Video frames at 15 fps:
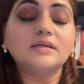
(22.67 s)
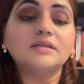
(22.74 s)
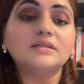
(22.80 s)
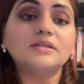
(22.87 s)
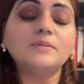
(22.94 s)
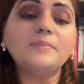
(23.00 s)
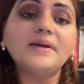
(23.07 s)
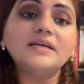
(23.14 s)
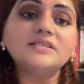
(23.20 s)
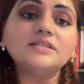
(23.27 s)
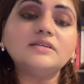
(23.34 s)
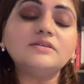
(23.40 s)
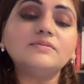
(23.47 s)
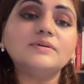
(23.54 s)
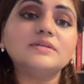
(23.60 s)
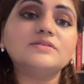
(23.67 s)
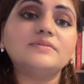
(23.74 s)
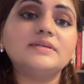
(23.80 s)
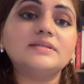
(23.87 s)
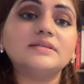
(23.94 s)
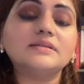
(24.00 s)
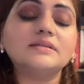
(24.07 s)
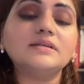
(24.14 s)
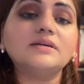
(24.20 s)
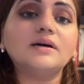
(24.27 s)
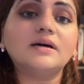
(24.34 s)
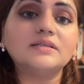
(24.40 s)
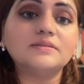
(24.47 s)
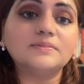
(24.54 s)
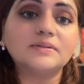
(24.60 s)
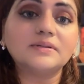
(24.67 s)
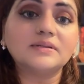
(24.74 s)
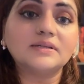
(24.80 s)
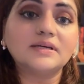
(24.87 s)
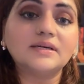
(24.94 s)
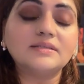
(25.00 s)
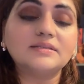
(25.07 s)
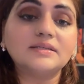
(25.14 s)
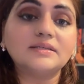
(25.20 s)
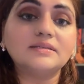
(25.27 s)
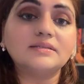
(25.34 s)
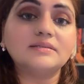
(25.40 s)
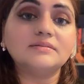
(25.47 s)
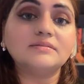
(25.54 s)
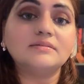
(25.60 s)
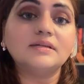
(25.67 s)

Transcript: The patient was recently hospitalized in